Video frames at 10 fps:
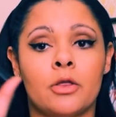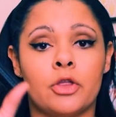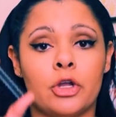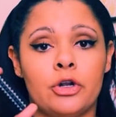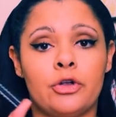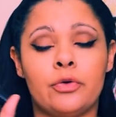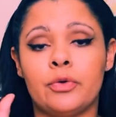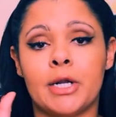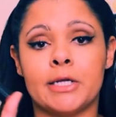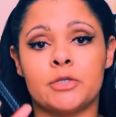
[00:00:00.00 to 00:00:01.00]
the
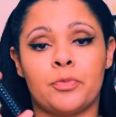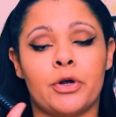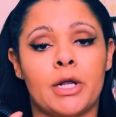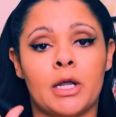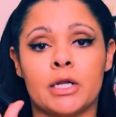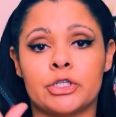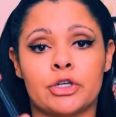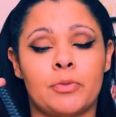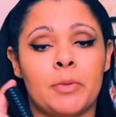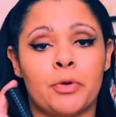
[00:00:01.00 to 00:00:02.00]
nude is pretty and it's
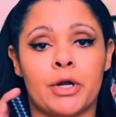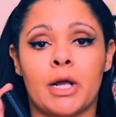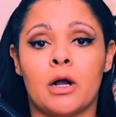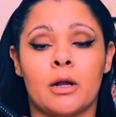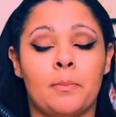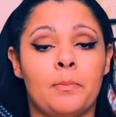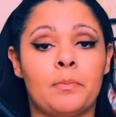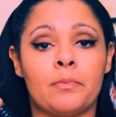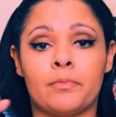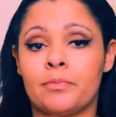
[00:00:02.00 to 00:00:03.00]
going to be pretty on a
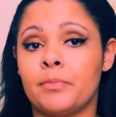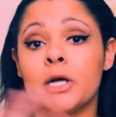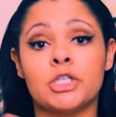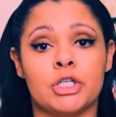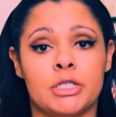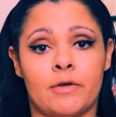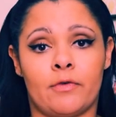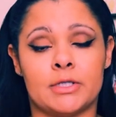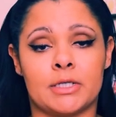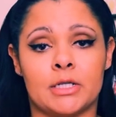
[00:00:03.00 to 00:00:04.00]
bunch of
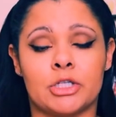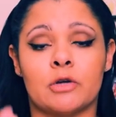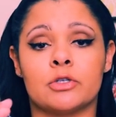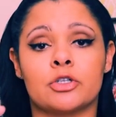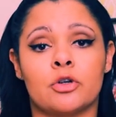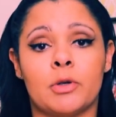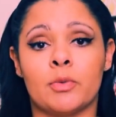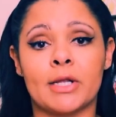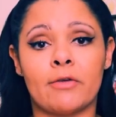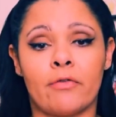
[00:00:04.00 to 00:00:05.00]
different skin tones. It's going to be
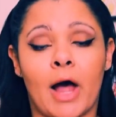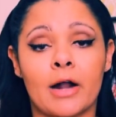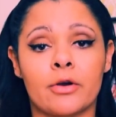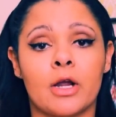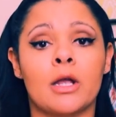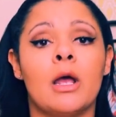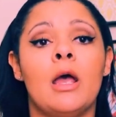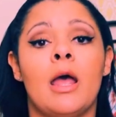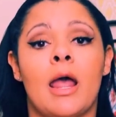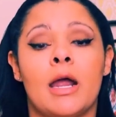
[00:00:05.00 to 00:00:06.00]
really flattering,
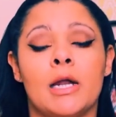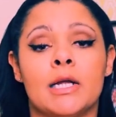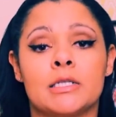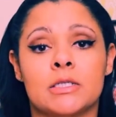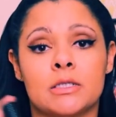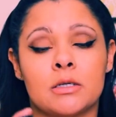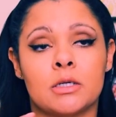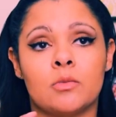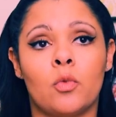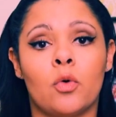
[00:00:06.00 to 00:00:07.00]
and it's
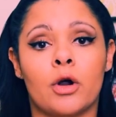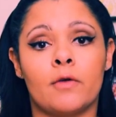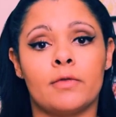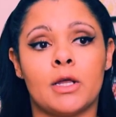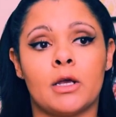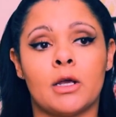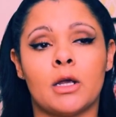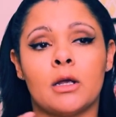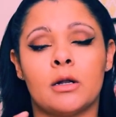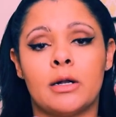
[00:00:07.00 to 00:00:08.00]
more of
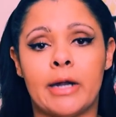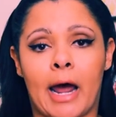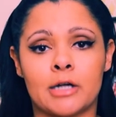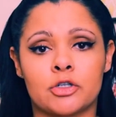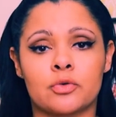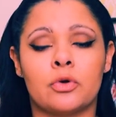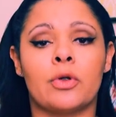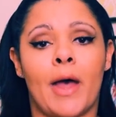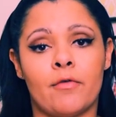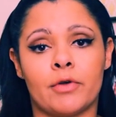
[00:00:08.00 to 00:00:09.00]
the
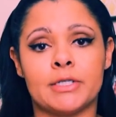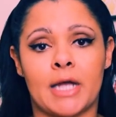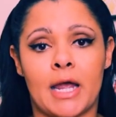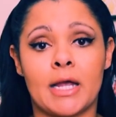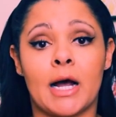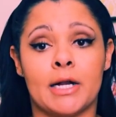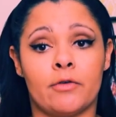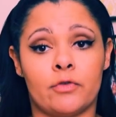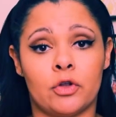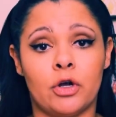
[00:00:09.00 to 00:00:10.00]
natural everyday kind of
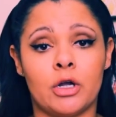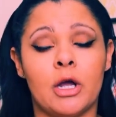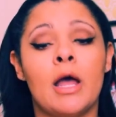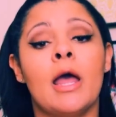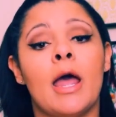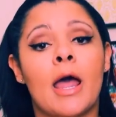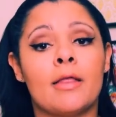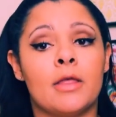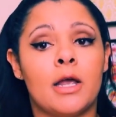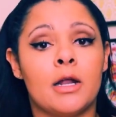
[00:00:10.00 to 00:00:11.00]
look.
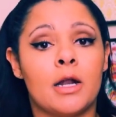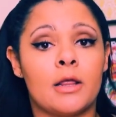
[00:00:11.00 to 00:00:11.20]
And then